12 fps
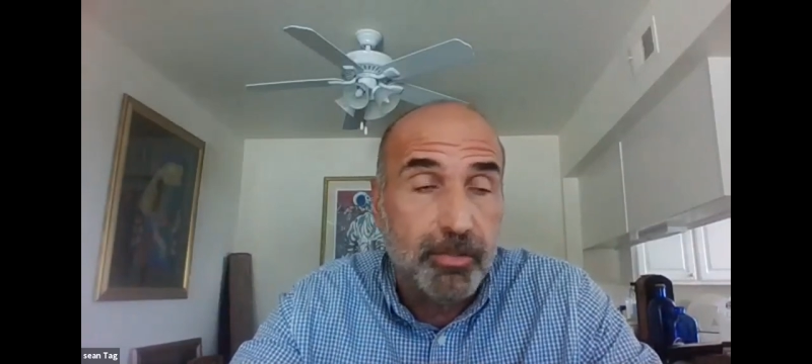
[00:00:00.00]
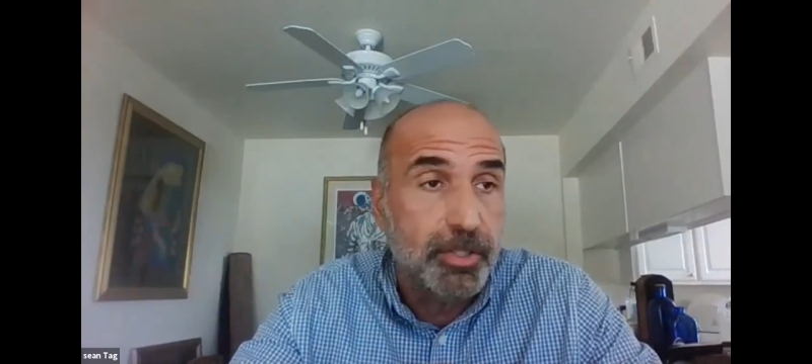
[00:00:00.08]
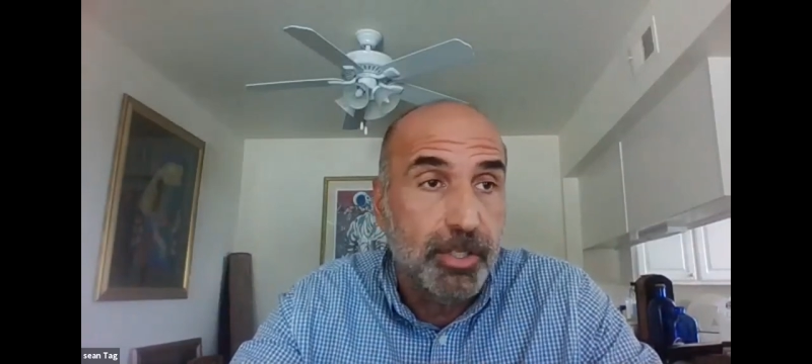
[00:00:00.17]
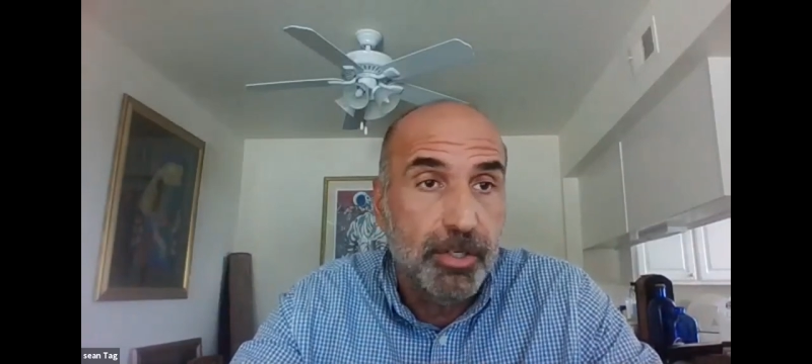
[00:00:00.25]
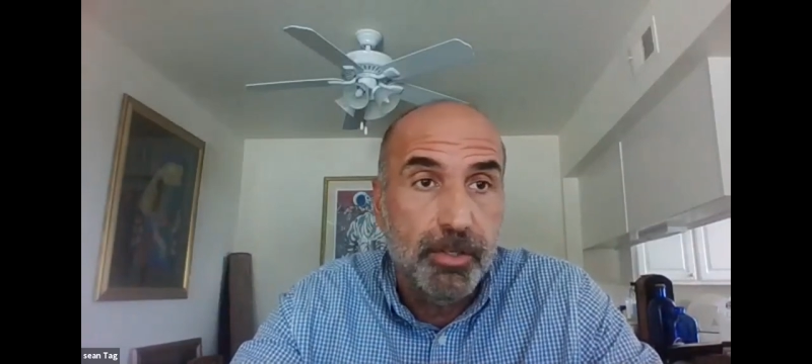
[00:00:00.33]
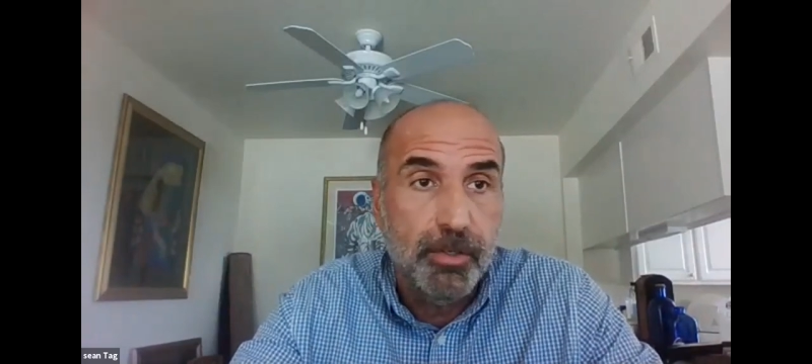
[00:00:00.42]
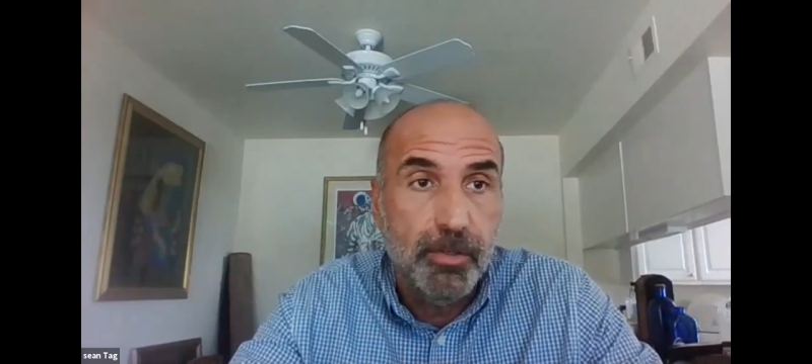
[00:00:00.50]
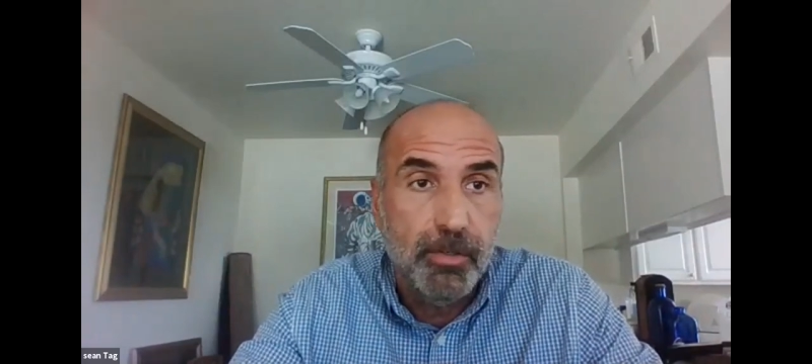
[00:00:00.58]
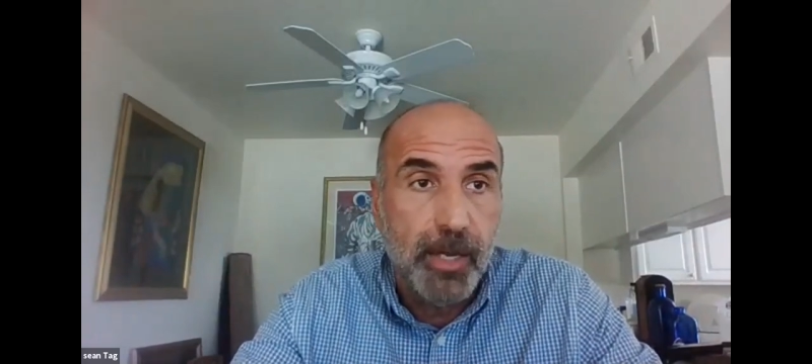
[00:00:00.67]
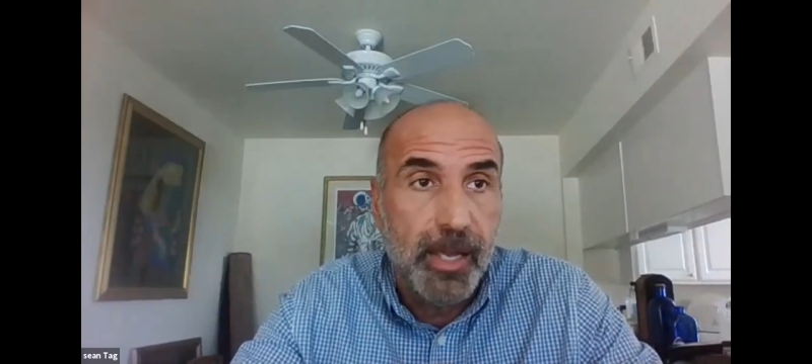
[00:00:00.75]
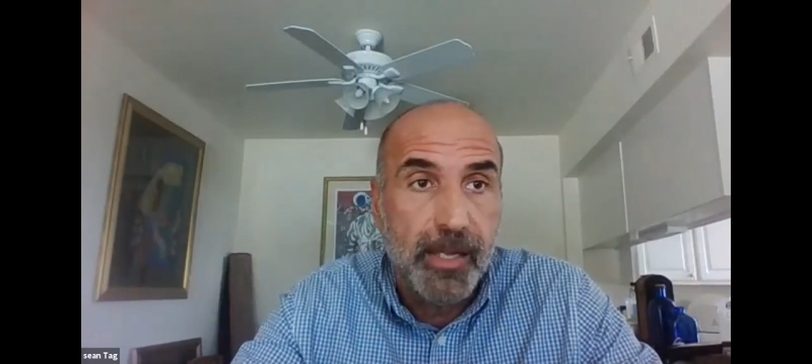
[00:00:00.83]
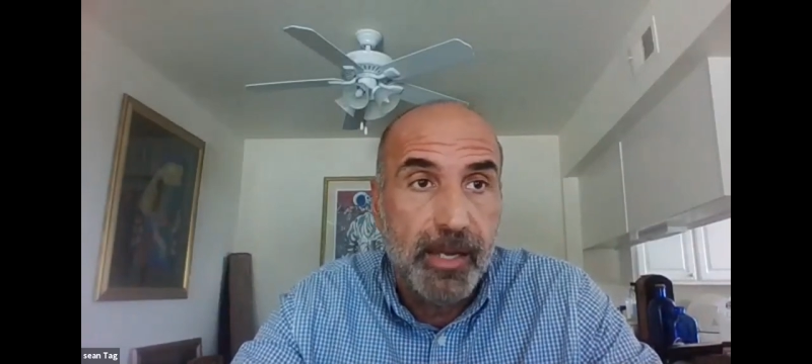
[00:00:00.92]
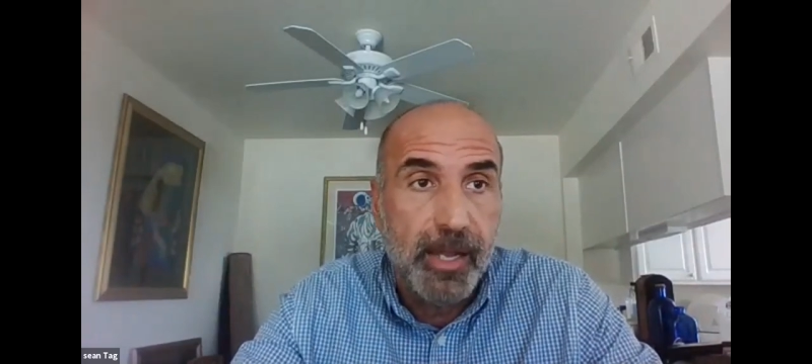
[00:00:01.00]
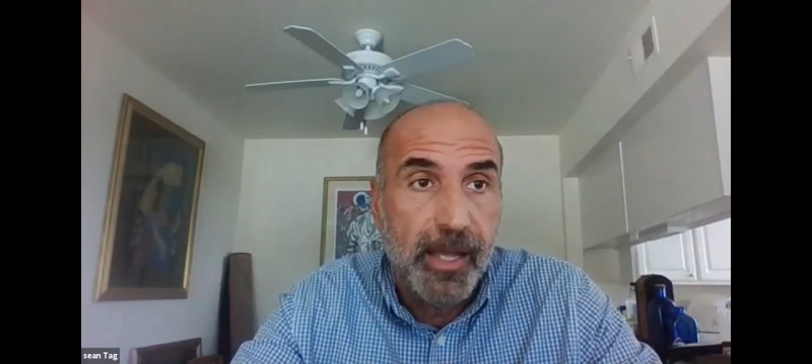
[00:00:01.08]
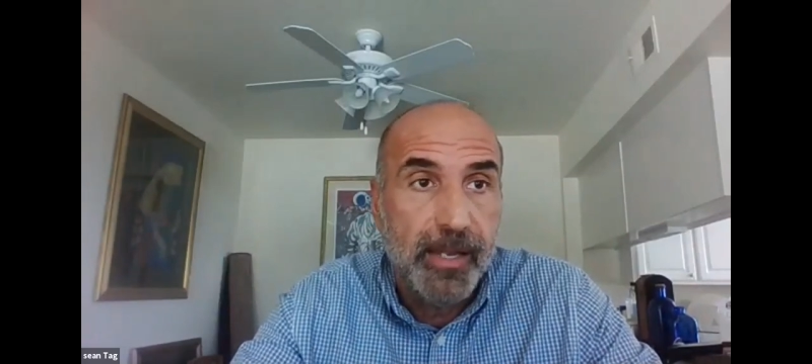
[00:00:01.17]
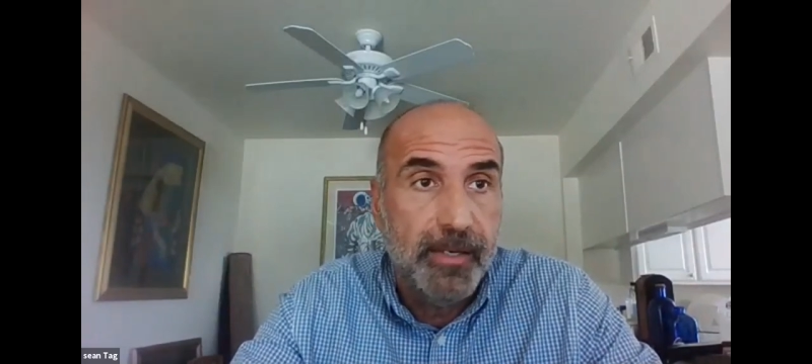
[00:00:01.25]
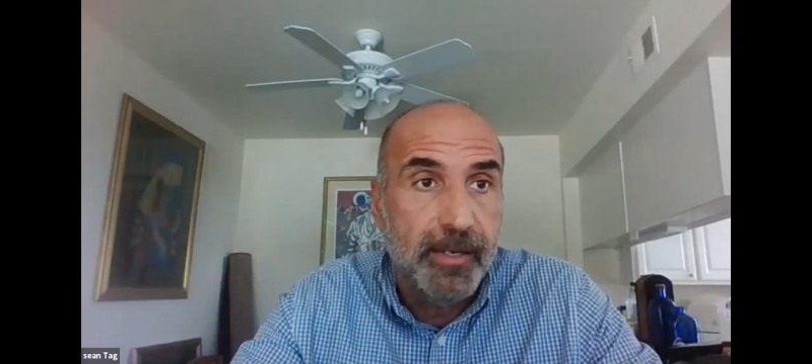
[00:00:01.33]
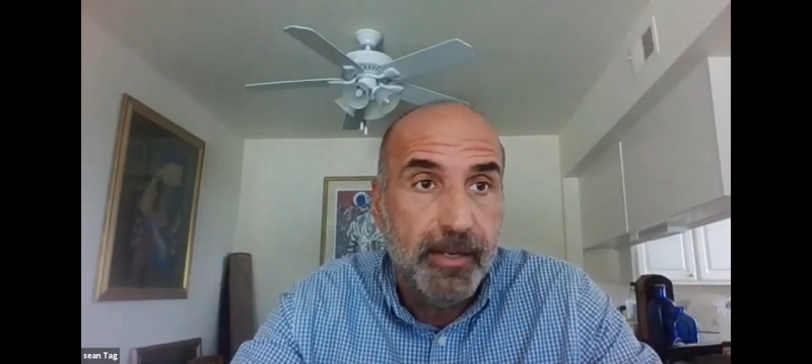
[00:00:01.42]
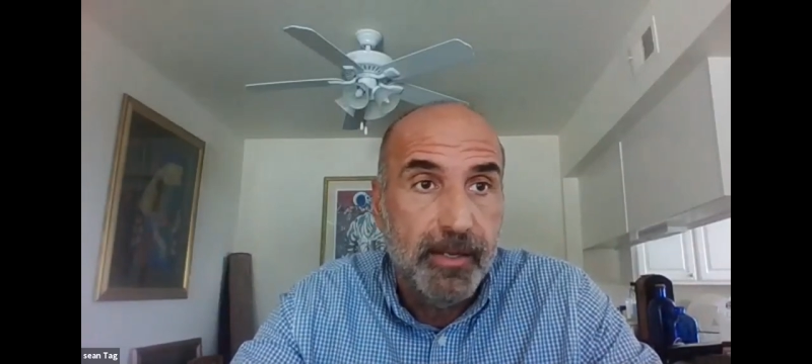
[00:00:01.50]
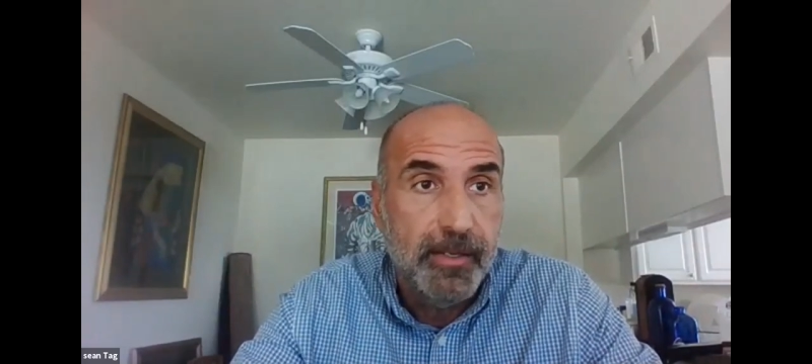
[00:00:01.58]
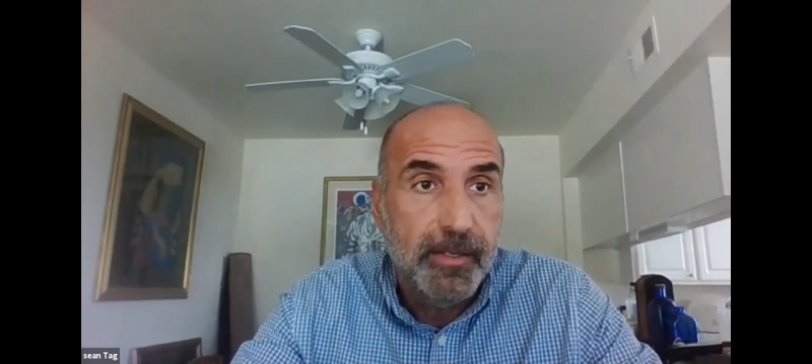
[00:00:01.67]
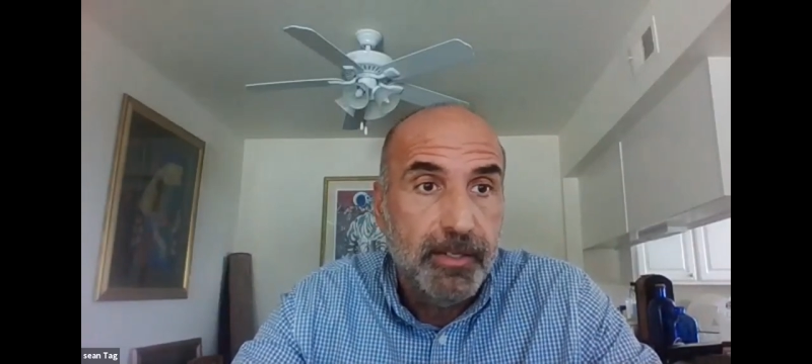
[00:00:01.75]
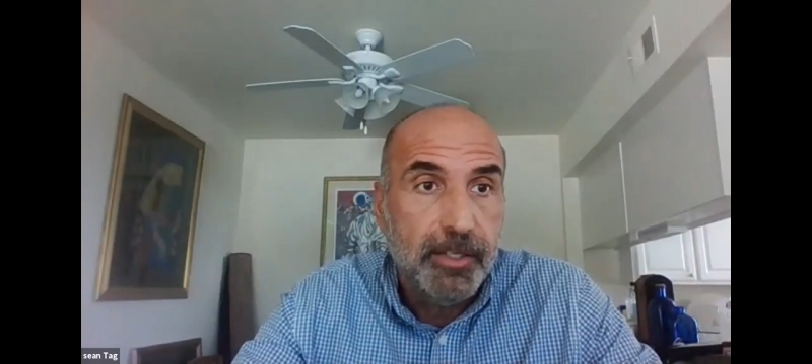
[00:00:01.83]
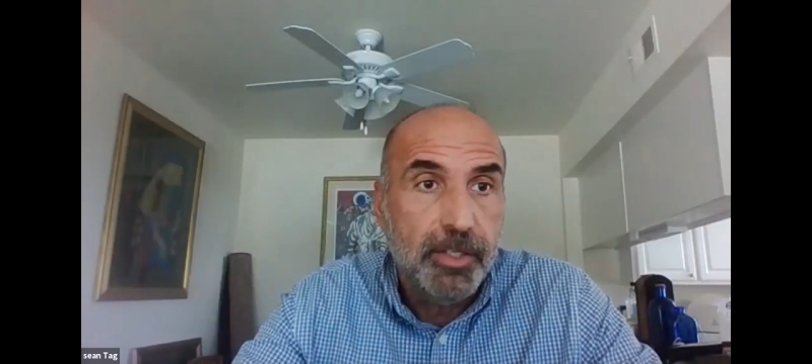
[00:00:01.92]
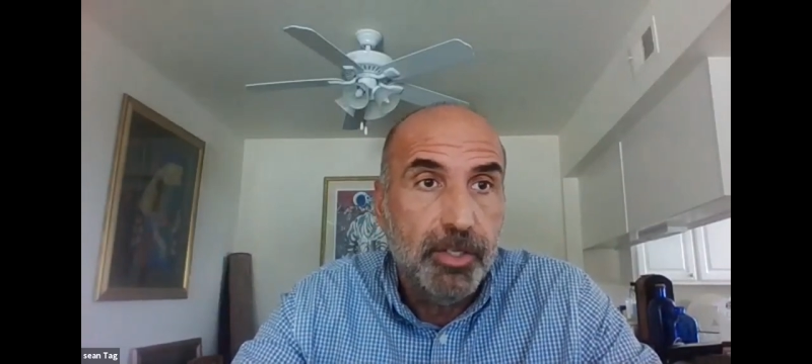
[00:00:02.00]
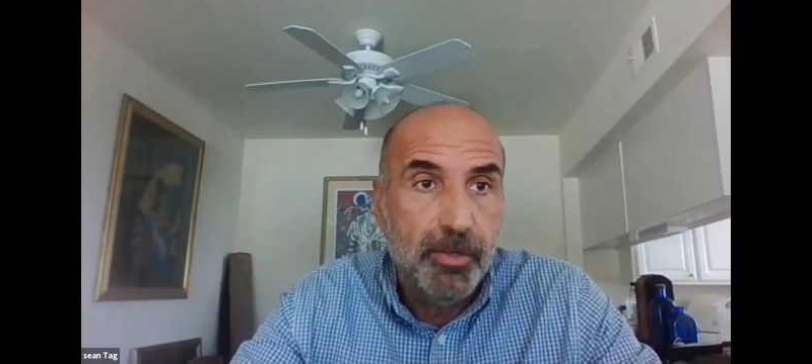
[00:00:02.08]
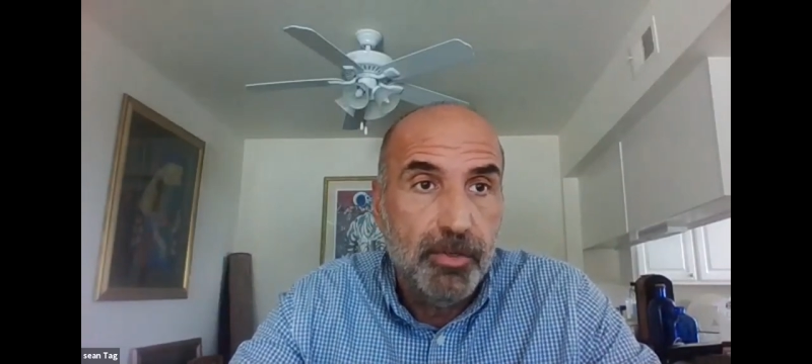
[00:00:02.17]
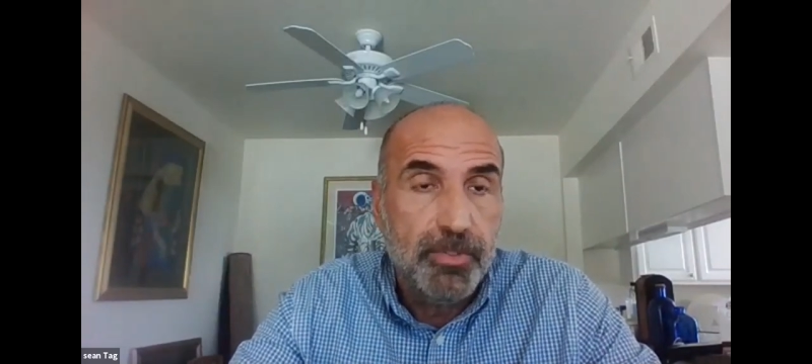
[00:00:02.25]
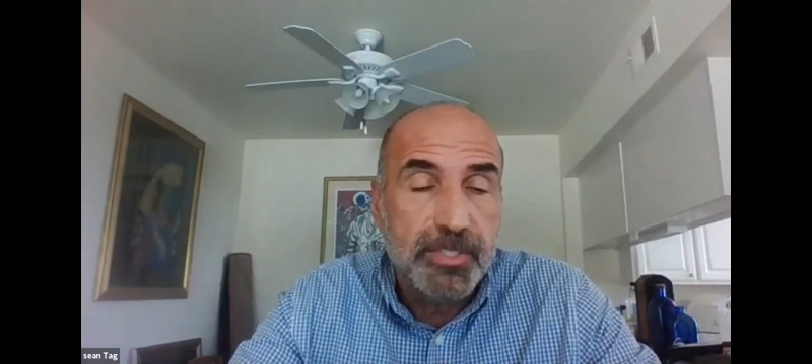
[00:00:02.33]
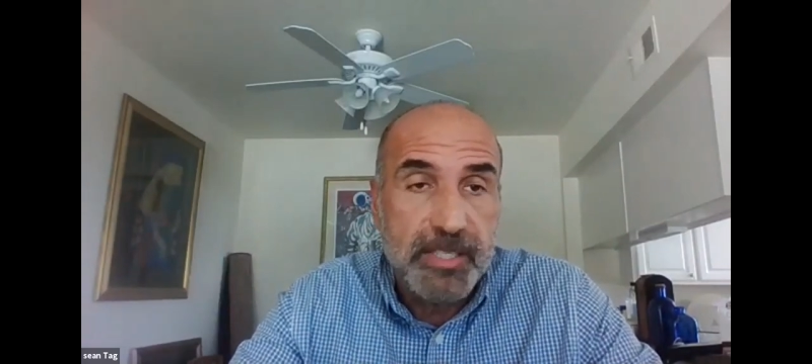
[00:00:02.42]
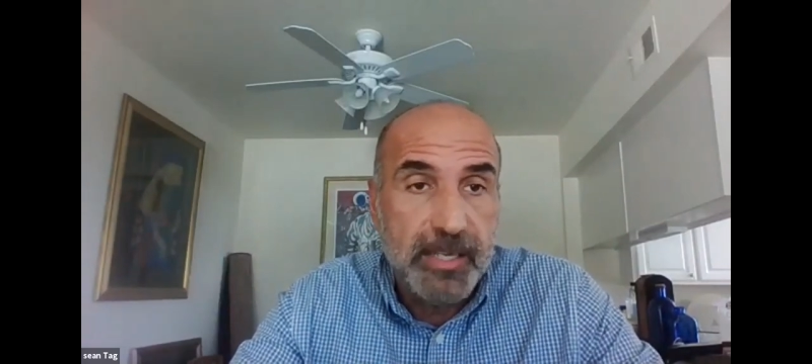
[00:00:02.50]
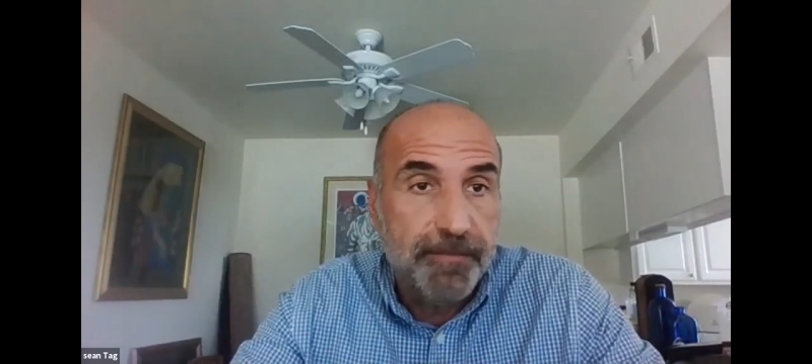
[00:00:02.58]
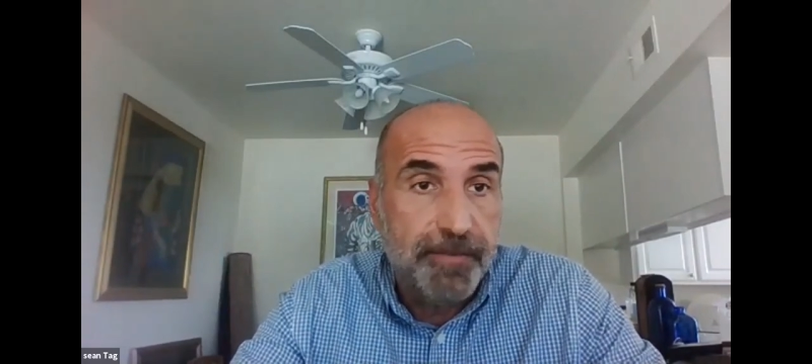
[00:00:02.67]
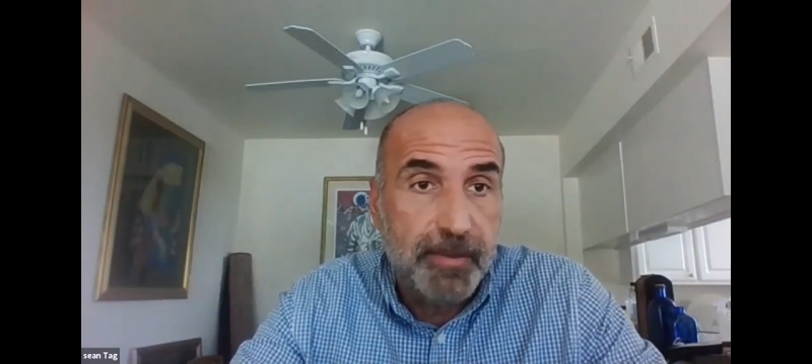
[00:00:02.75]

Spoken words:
and see if it